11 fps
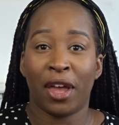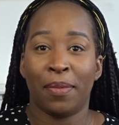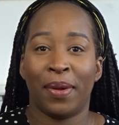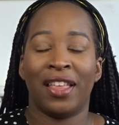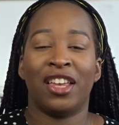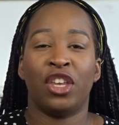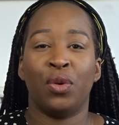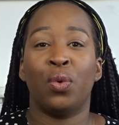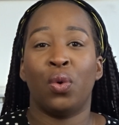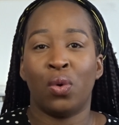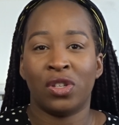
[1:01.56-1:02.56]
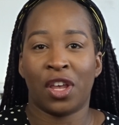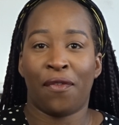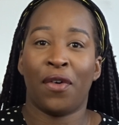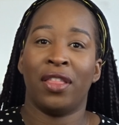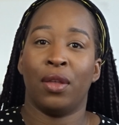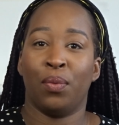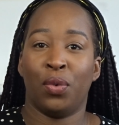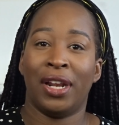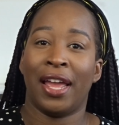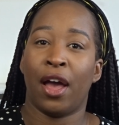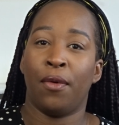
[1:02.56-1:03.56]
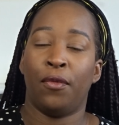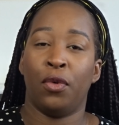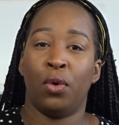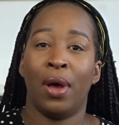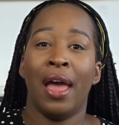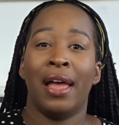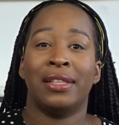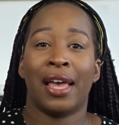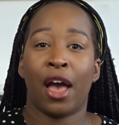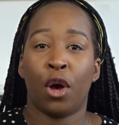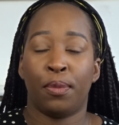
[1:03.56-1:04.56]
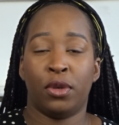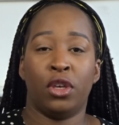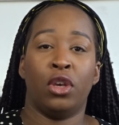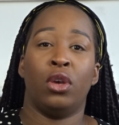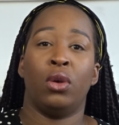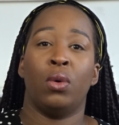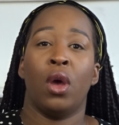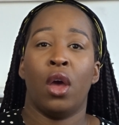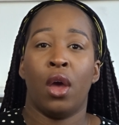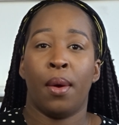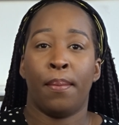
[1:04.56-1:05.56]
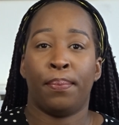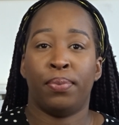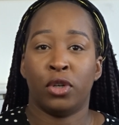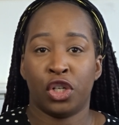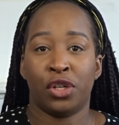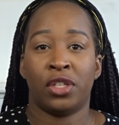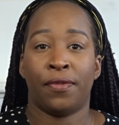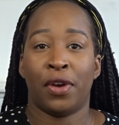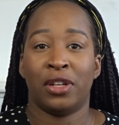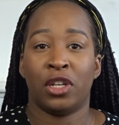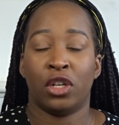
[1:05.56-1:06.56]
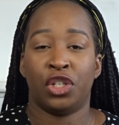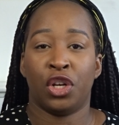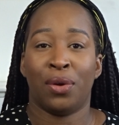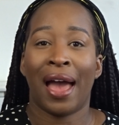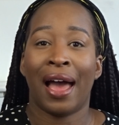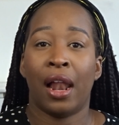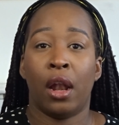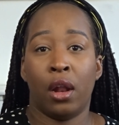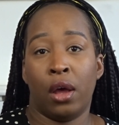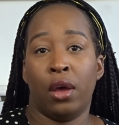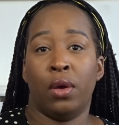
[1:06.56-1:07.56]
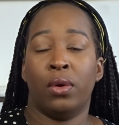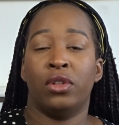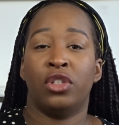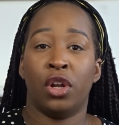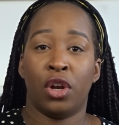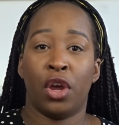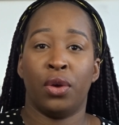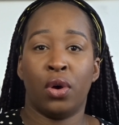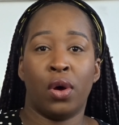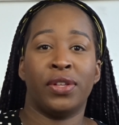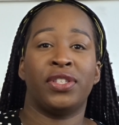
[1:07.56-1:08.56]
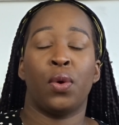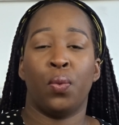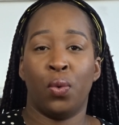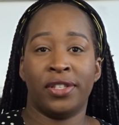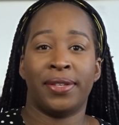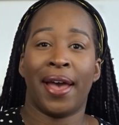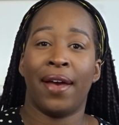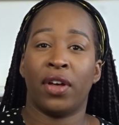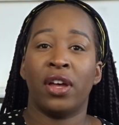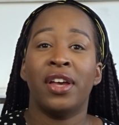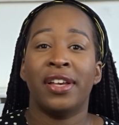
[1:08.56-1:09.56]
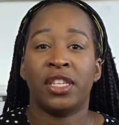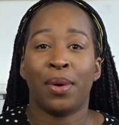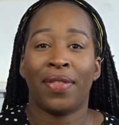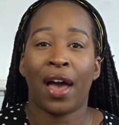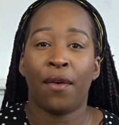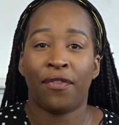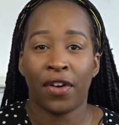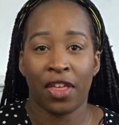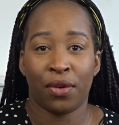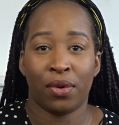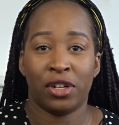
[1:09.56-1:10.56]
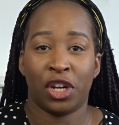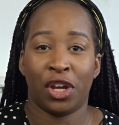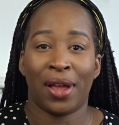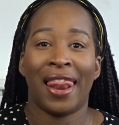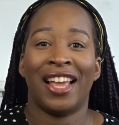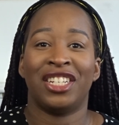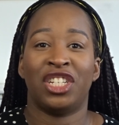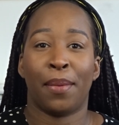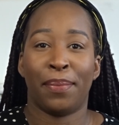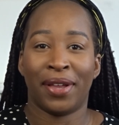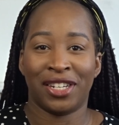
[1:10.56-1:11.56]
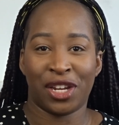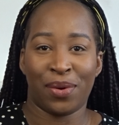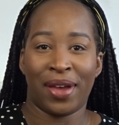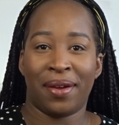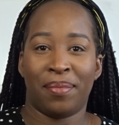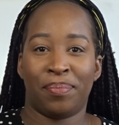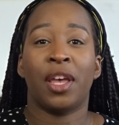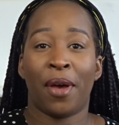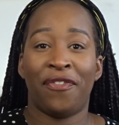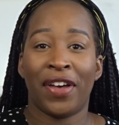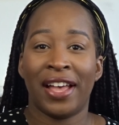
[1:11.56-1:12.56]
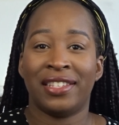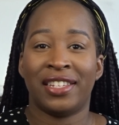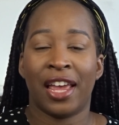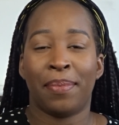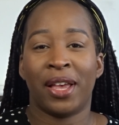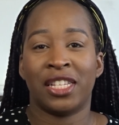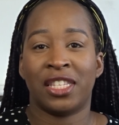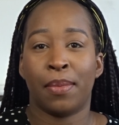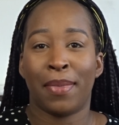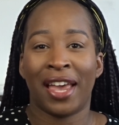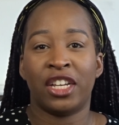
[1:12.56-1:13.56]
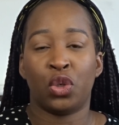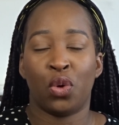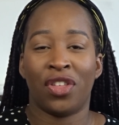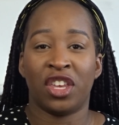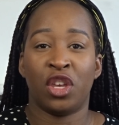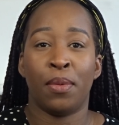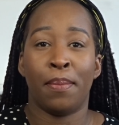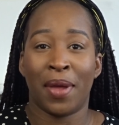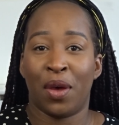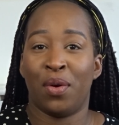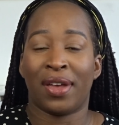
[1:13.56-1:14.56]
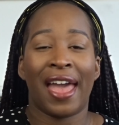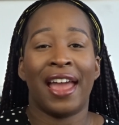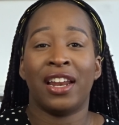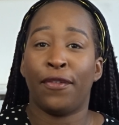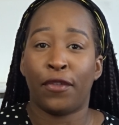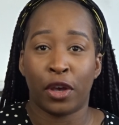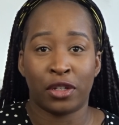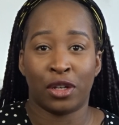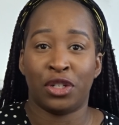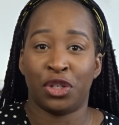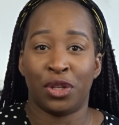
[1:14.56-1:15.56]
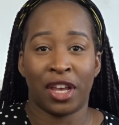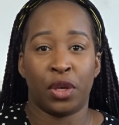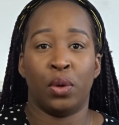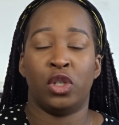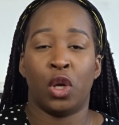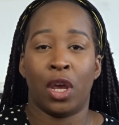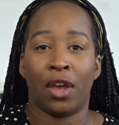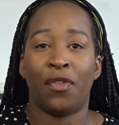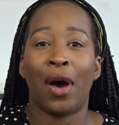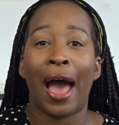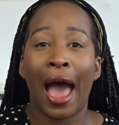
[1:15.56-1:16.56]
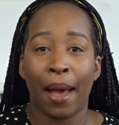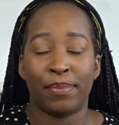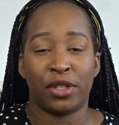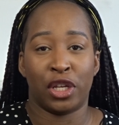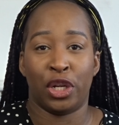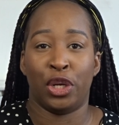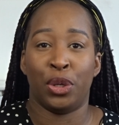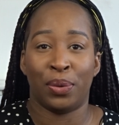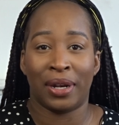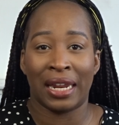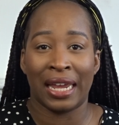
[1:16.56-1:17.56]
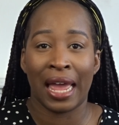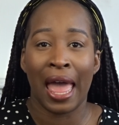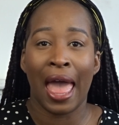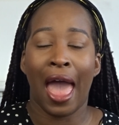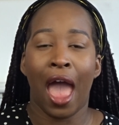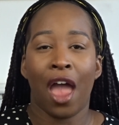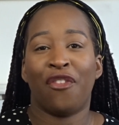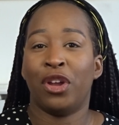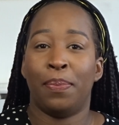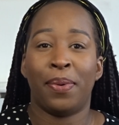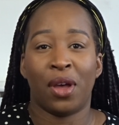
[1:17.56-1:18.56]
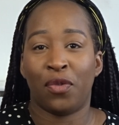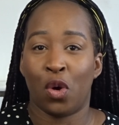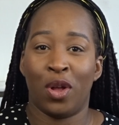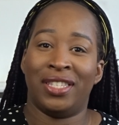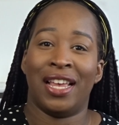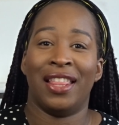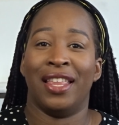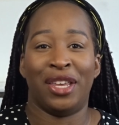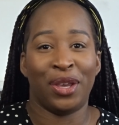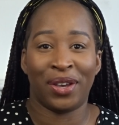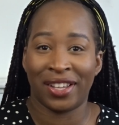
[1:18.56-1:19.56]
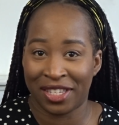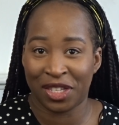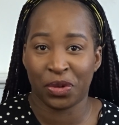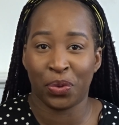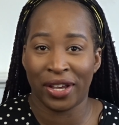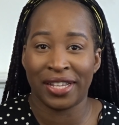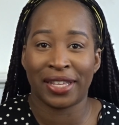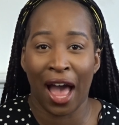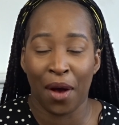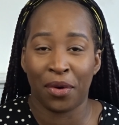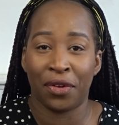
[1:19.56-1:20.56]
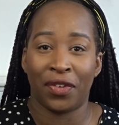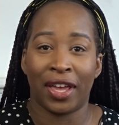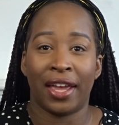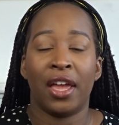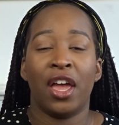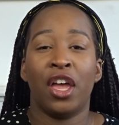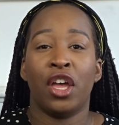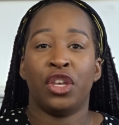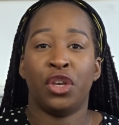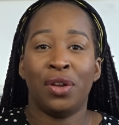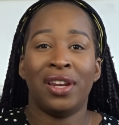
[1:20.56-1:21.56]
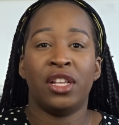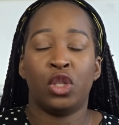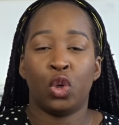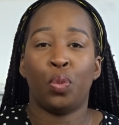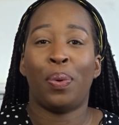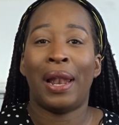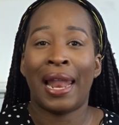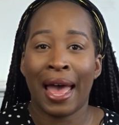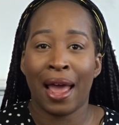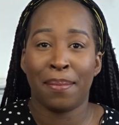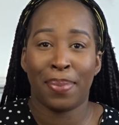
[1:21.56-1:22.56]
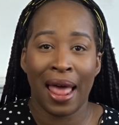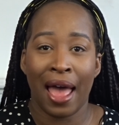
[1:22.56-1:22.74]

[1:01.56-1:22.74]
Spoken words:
hoping that you will also find them really helpful to help you produce a photo shoot at a low to no cost whatsoever. So without further ado, let's jump into it. So my first tip is to make sure that you milk any photo shoot that you're doing for absolutely every bit of content that you can squeeze out of it. You need to plan.